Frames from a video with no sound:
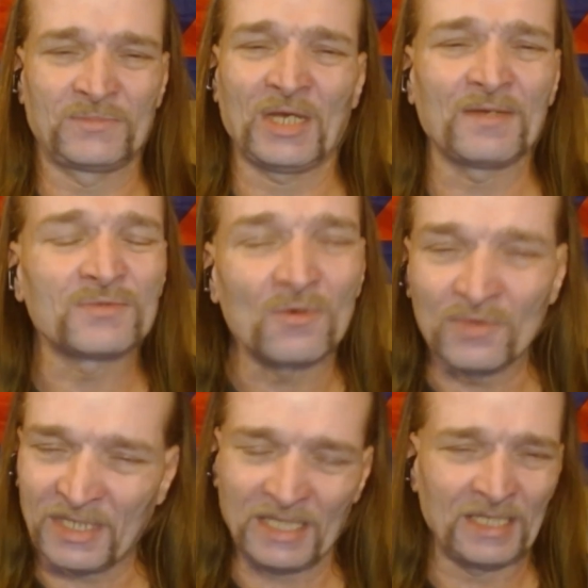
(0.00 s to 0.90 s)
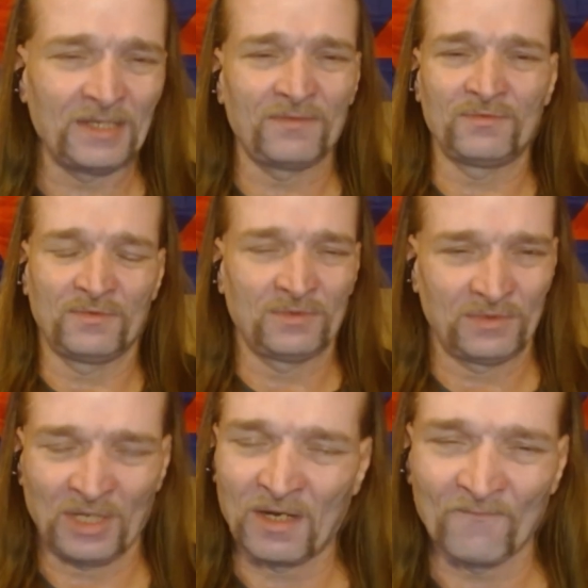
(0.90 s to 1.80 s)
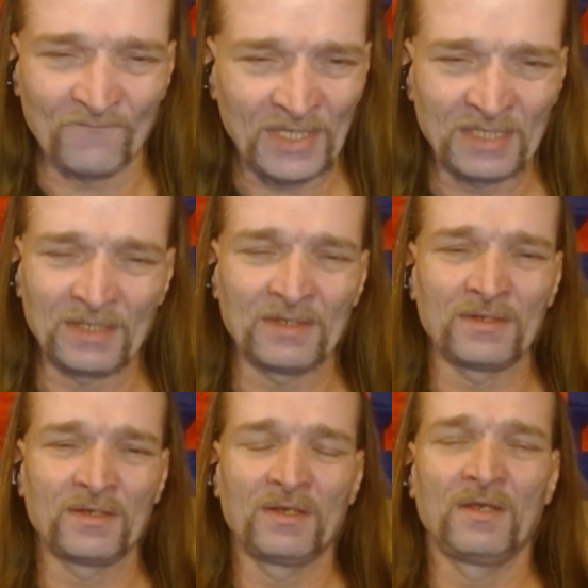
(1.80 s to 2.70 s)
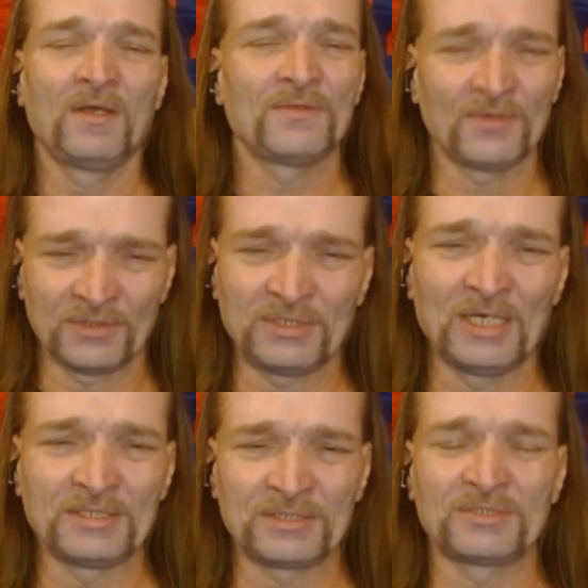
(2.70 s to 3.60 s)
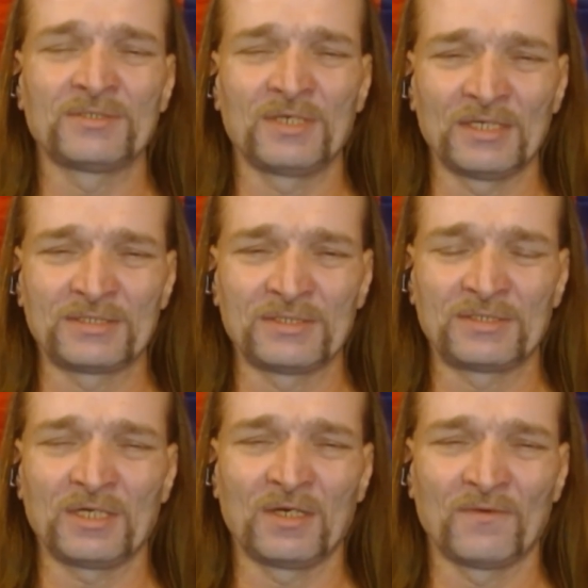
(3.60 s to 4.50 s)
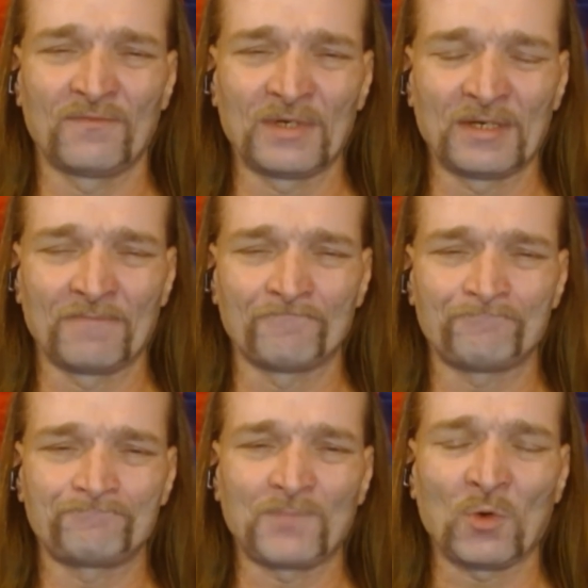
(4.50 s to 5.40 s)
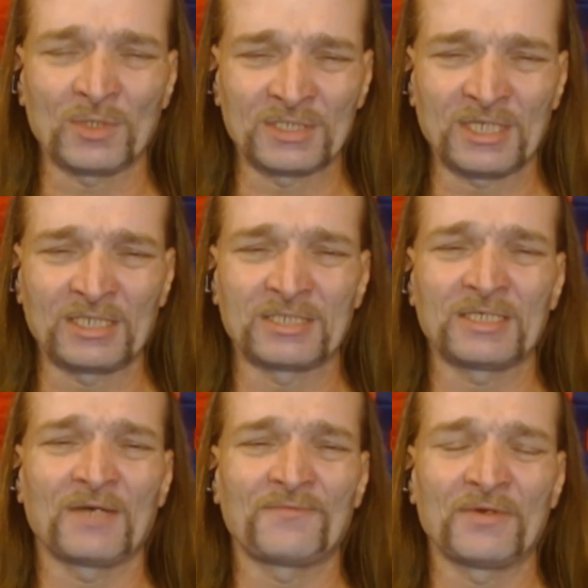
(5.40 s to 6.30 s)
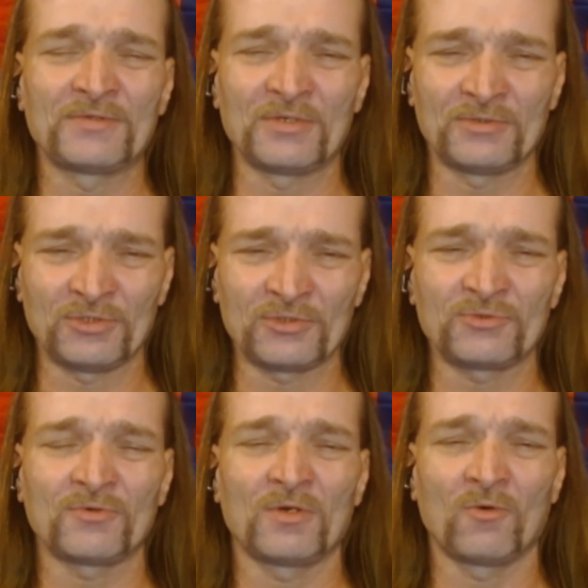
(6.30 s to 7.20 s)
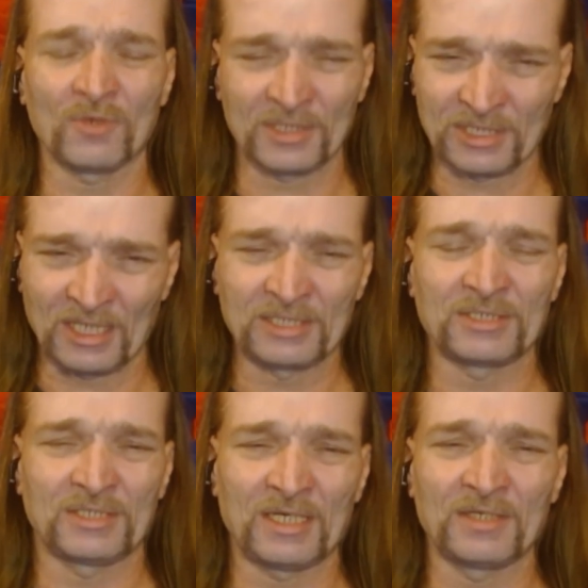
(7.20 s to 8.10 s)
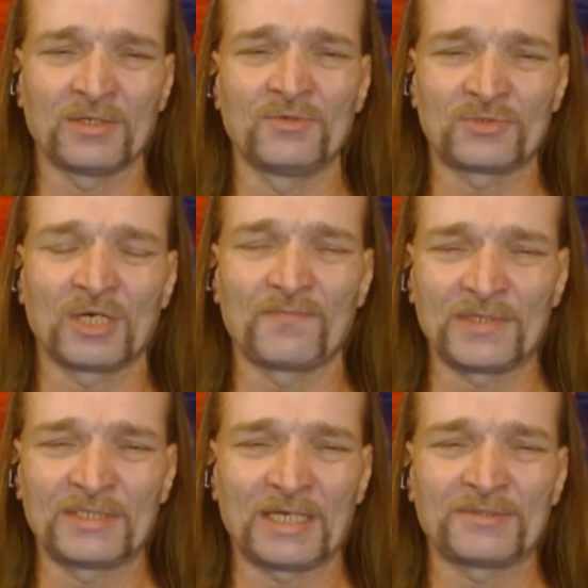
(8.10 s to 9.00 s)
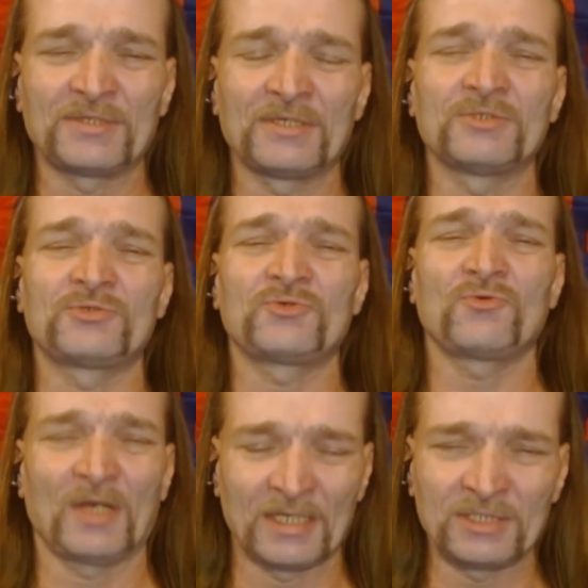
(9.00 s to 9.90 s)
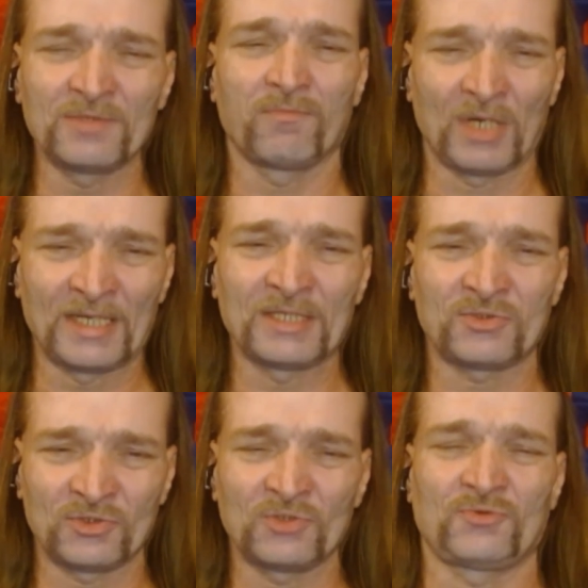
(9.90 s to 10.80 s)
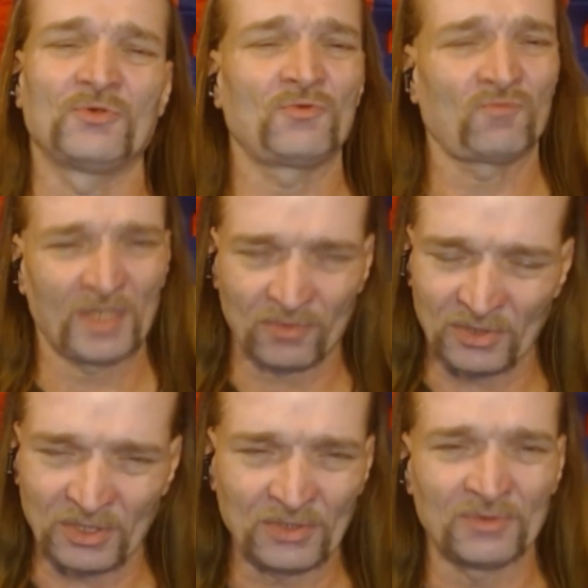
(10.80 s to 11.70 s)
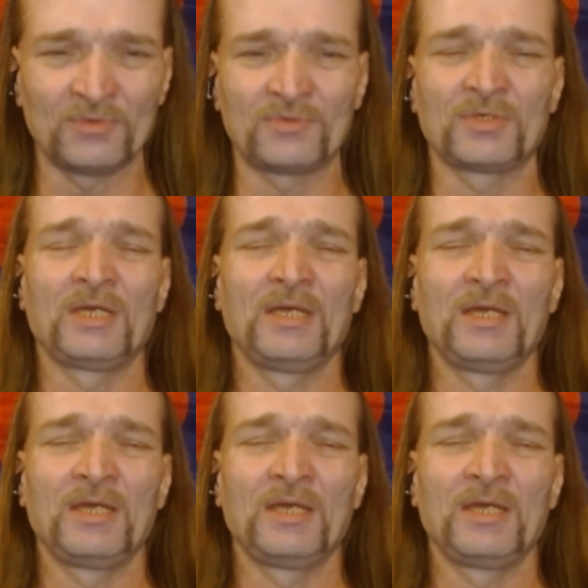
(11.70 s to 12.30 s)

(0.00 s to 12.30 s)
James O'Keefe, Tom Fenton. There's dozens and dozens of organizations out there that are just organizations and news companies out there just trying to bring us the truth. Rebel News.